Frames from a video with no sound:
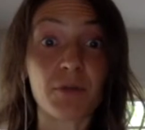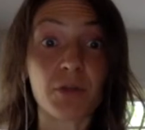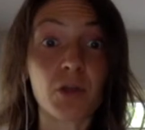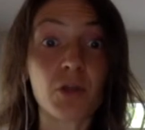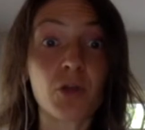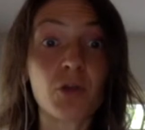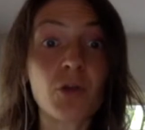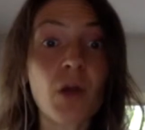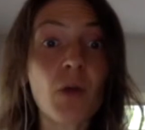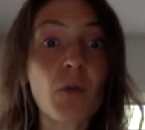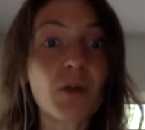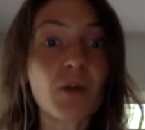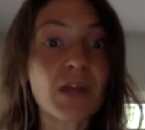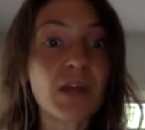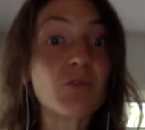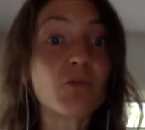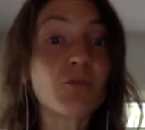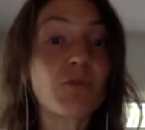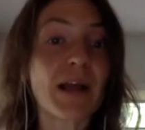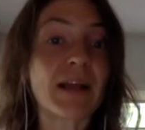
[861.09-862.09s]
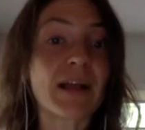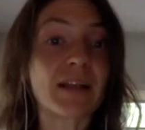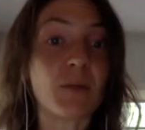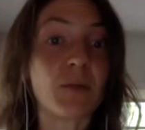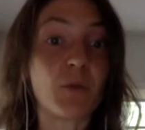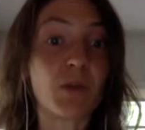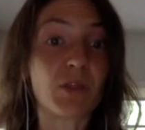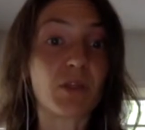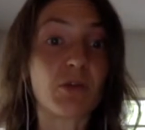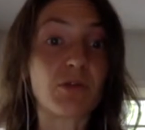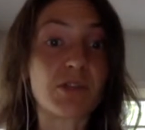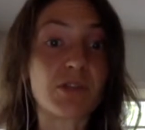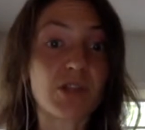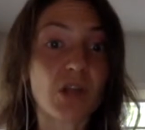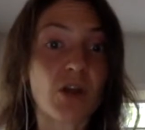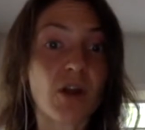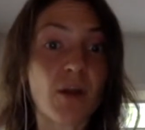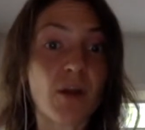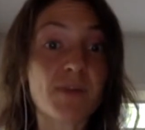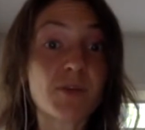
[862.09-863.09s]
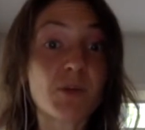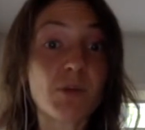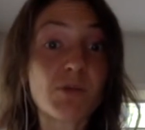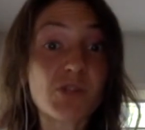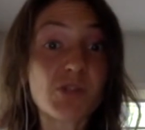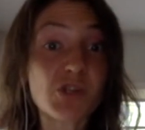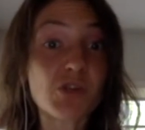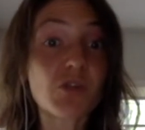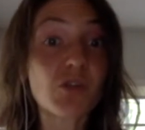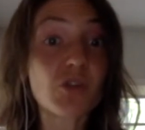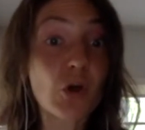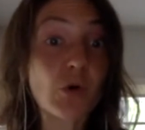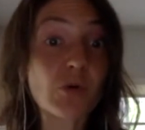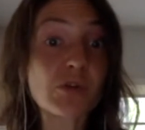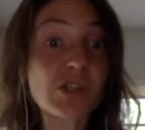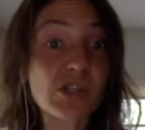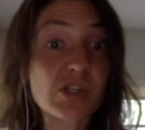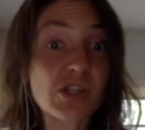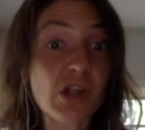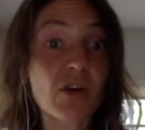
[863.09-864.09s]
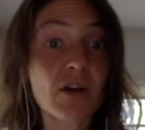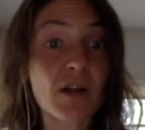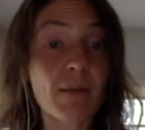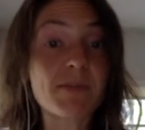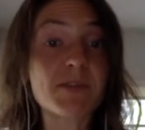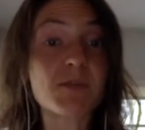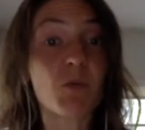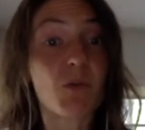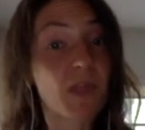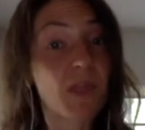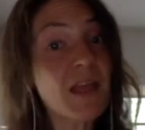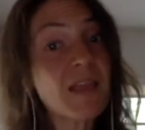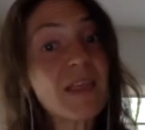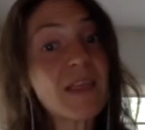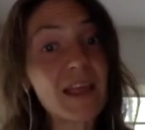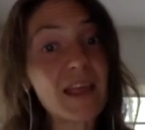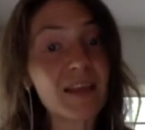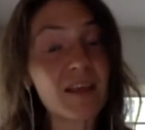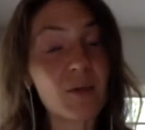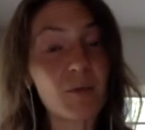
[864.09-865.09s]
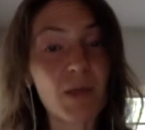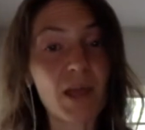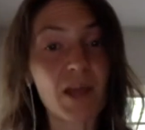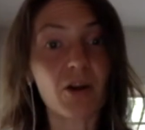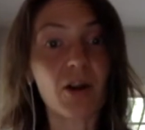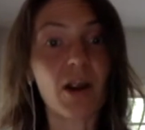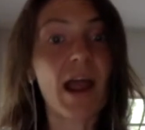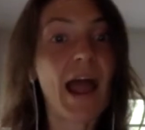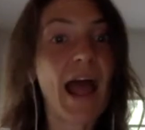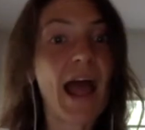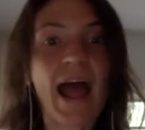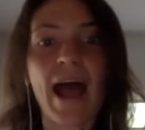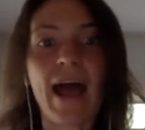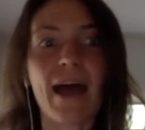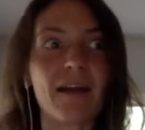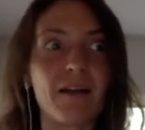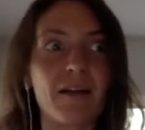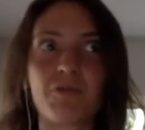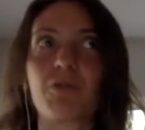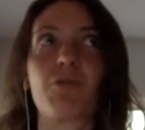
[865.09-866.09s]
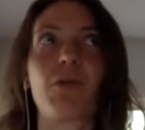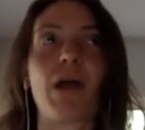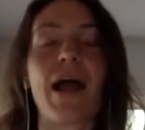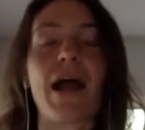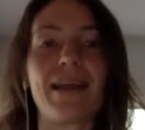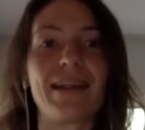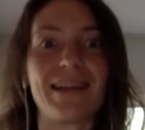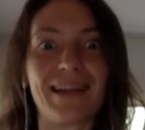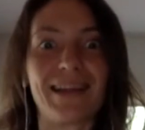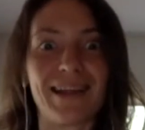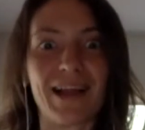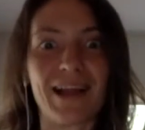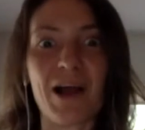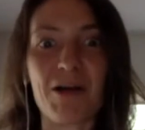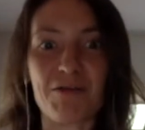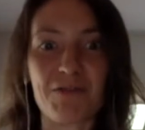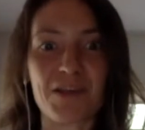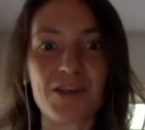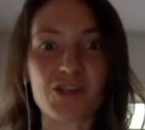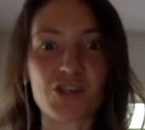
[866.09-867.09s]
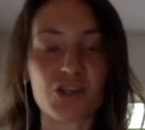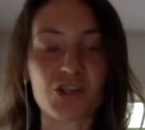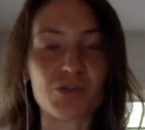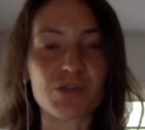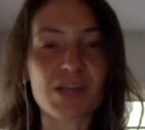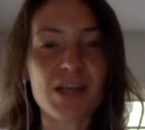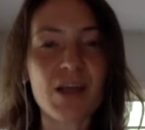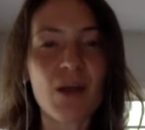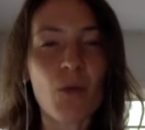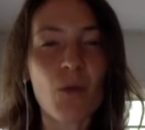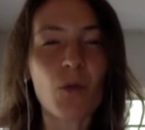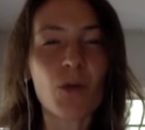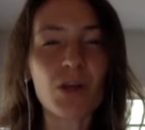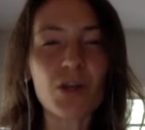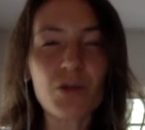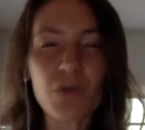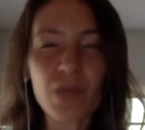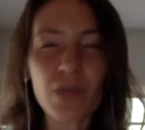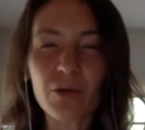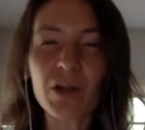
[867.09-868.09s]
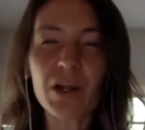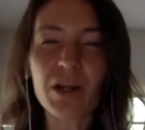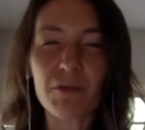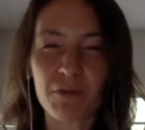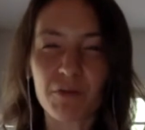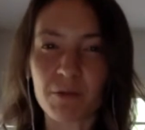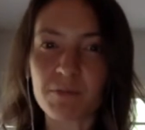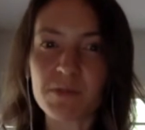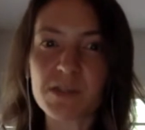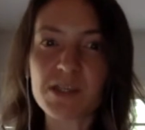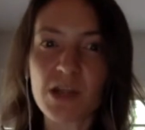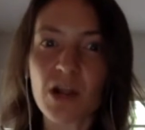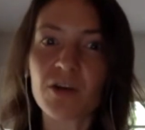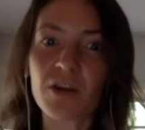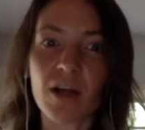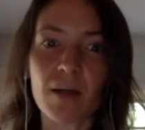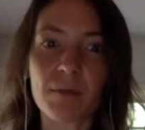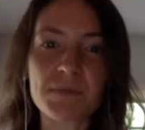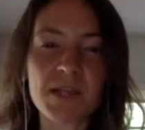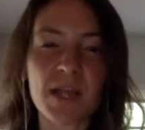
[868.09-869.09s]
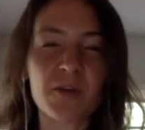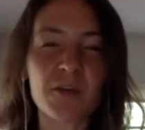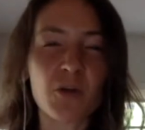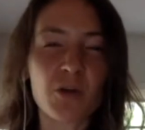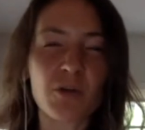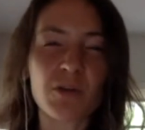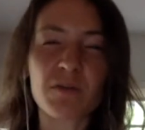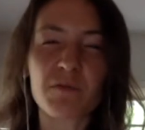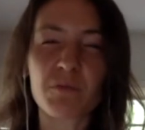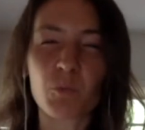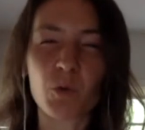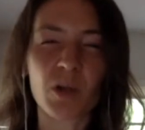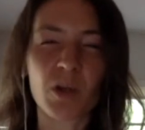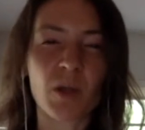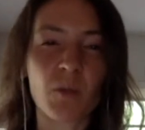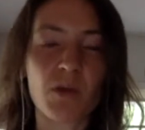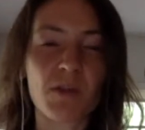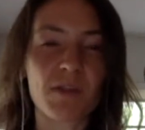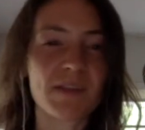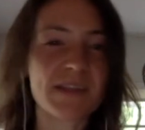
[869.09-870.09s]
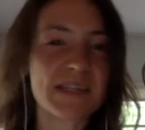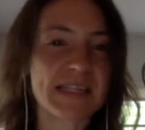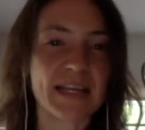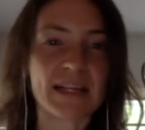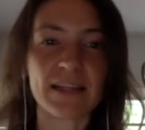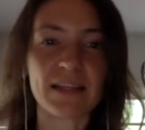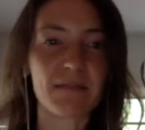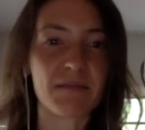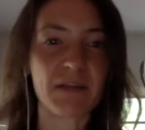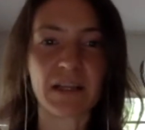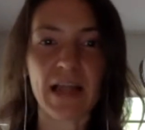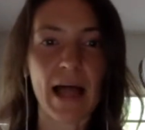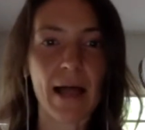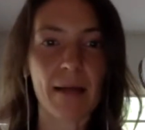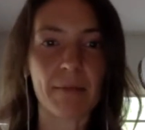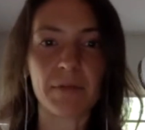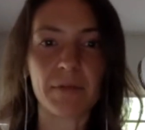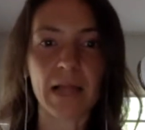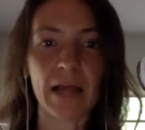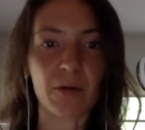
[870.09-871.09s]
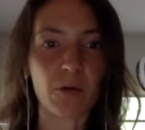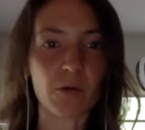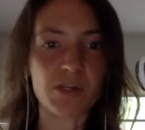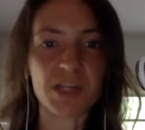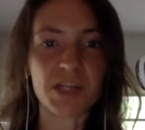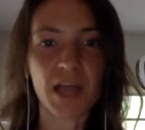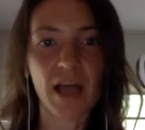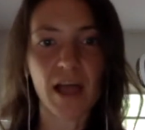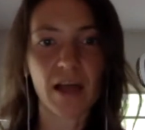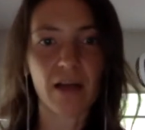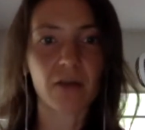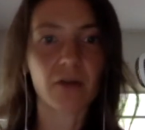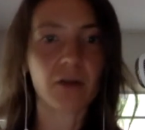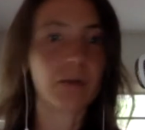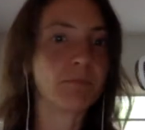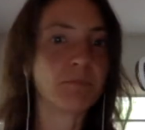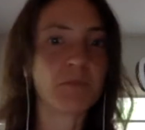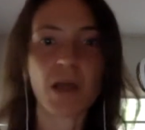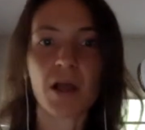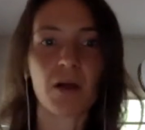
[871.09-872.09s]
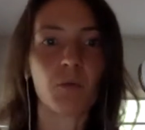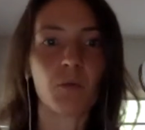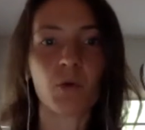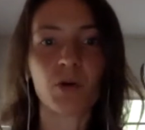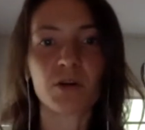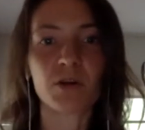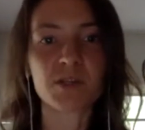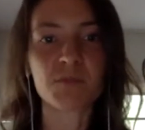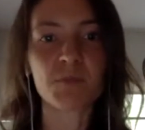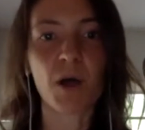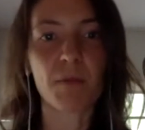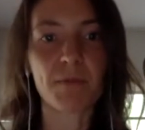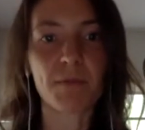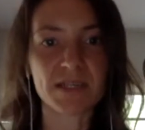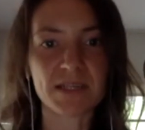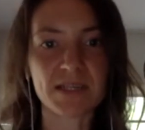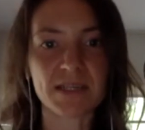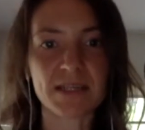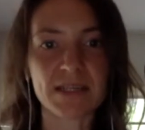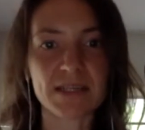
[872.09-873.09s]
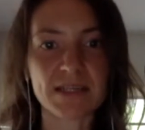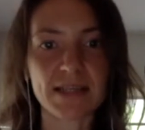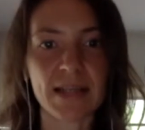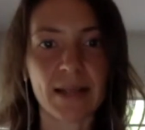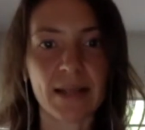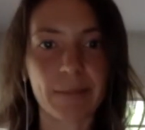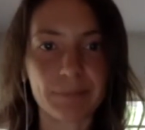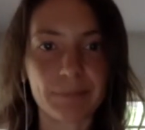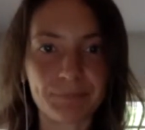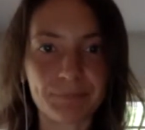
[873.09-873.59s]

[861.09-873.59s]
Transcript: You're not working directly with those startups. So I'm sure those startups within the incubator had a variety of issues. What are you hearing from startups? I know you're working with, say, Living Lab, La Naudière, and what are small businesses saying?